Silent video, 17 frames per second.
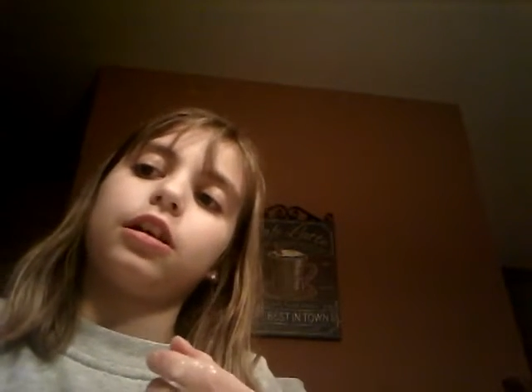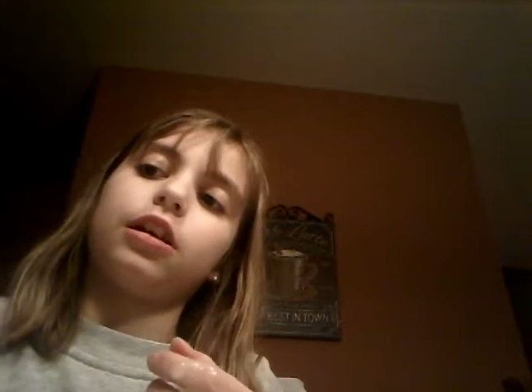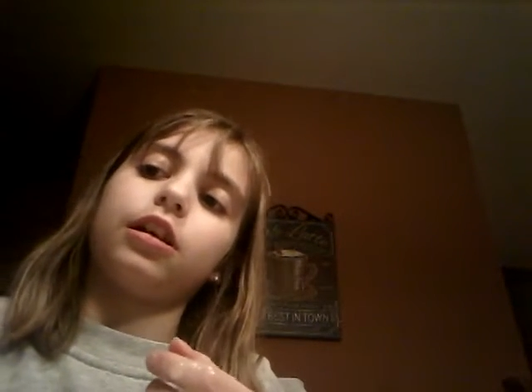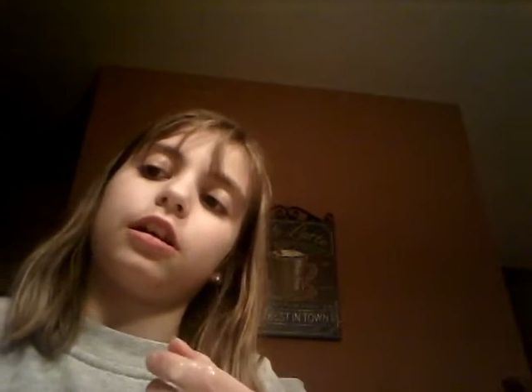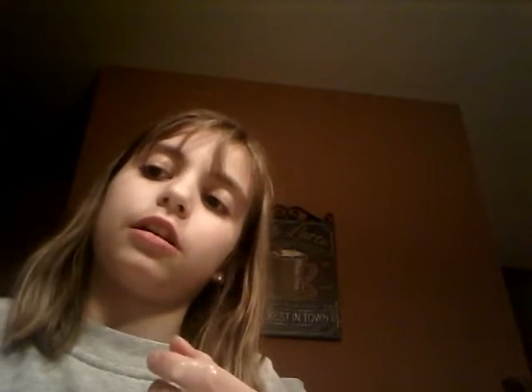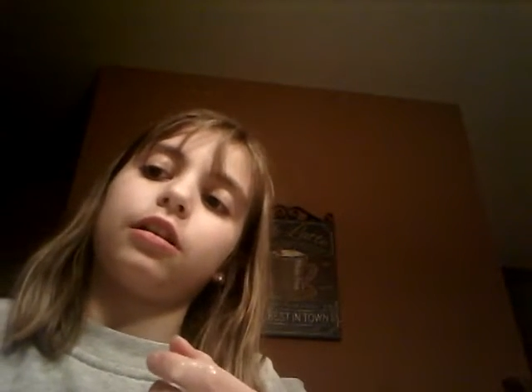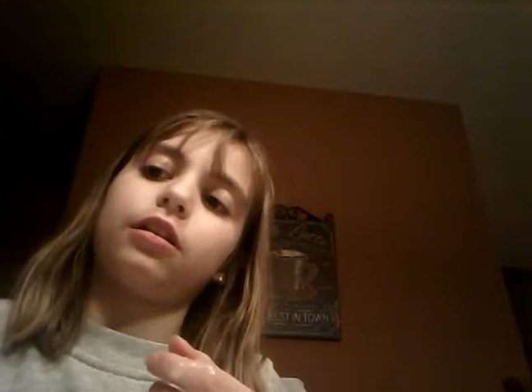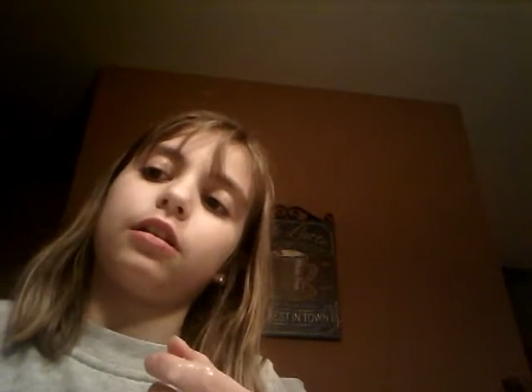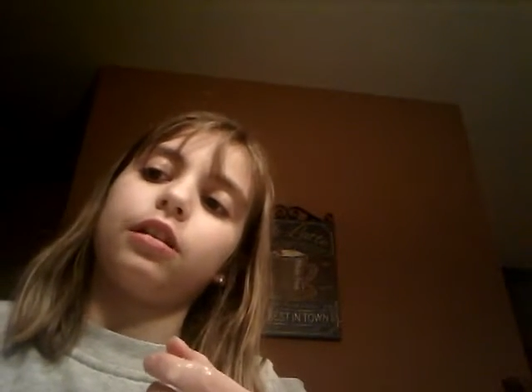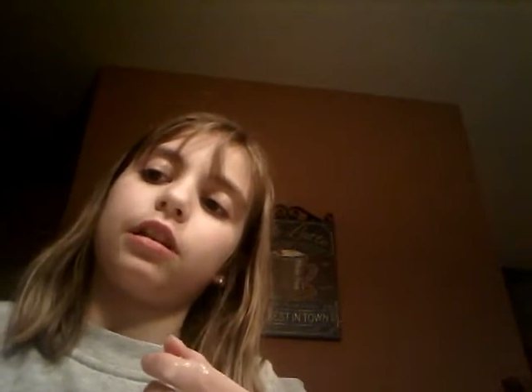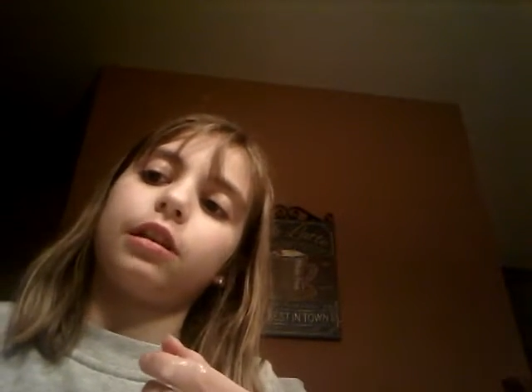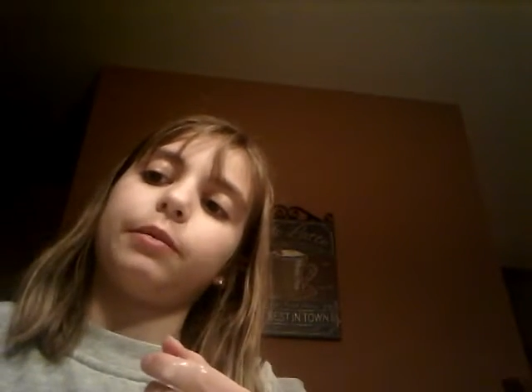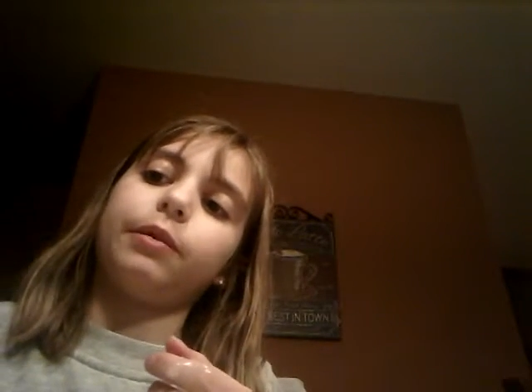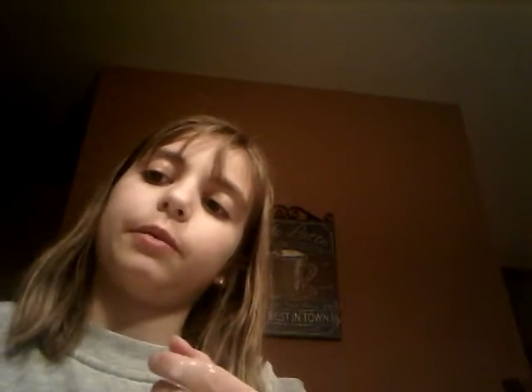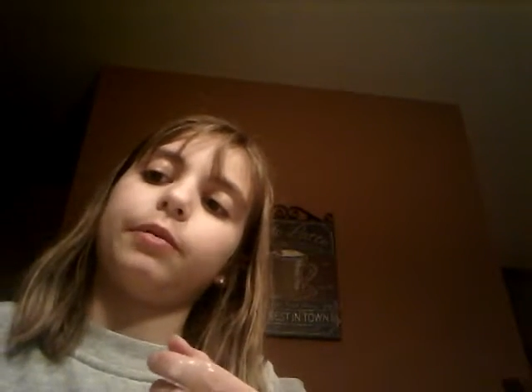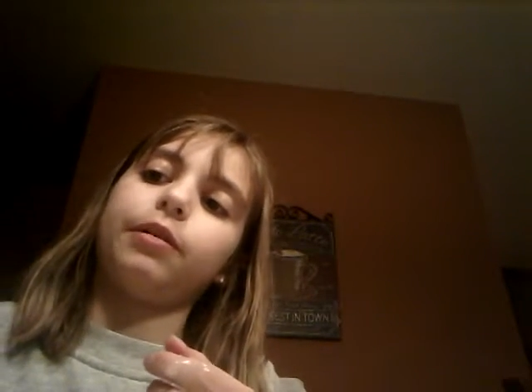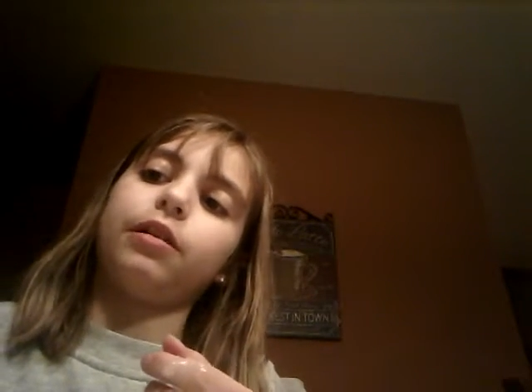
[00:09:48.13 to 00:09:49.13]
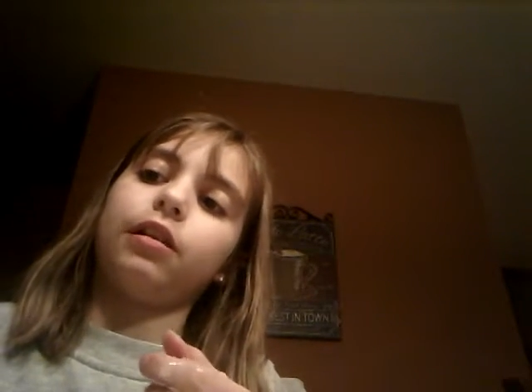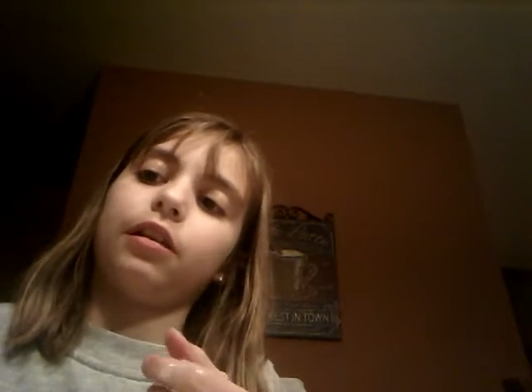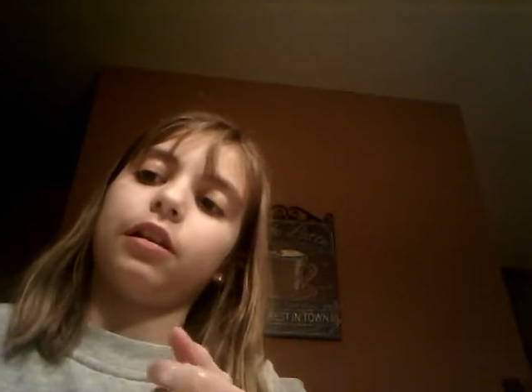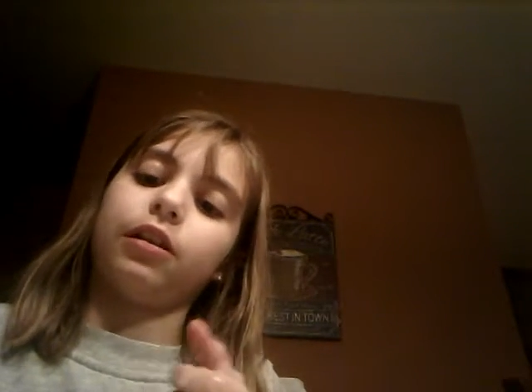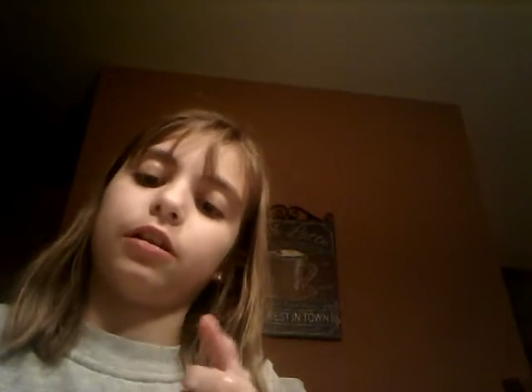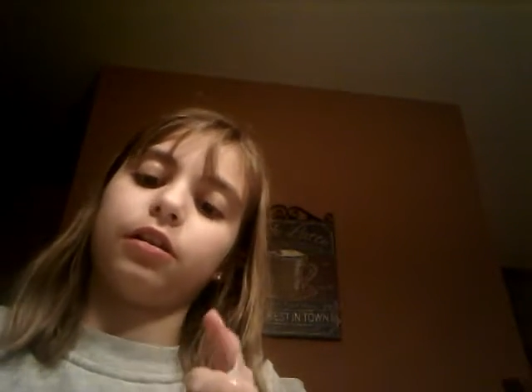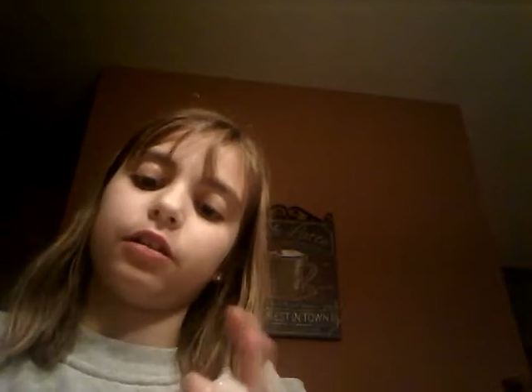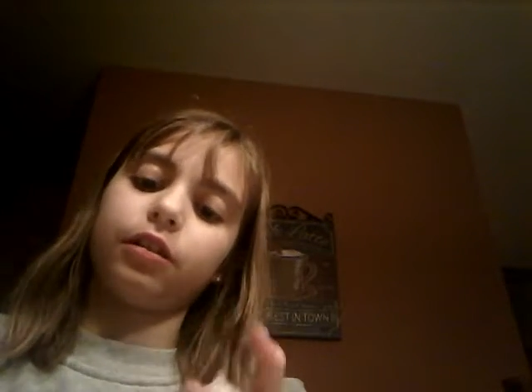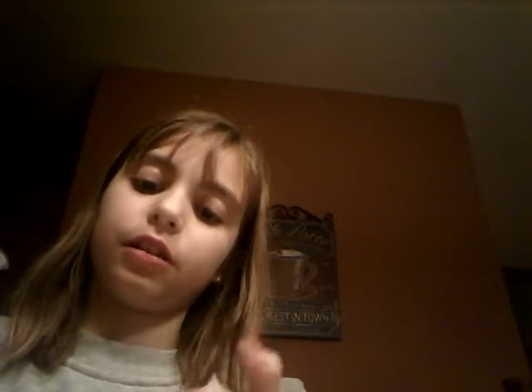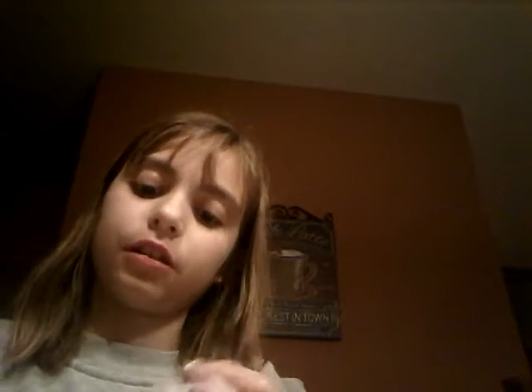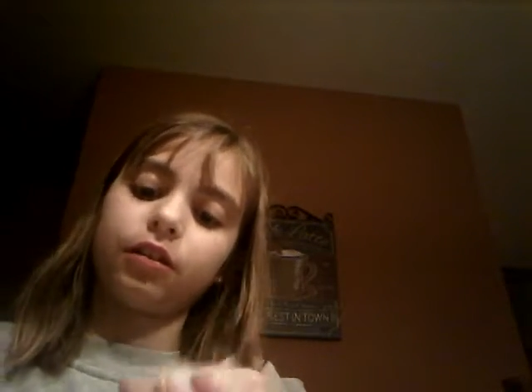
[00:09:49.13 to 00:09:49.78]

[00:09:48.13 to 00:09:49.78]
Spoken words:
Here, let me put a lid on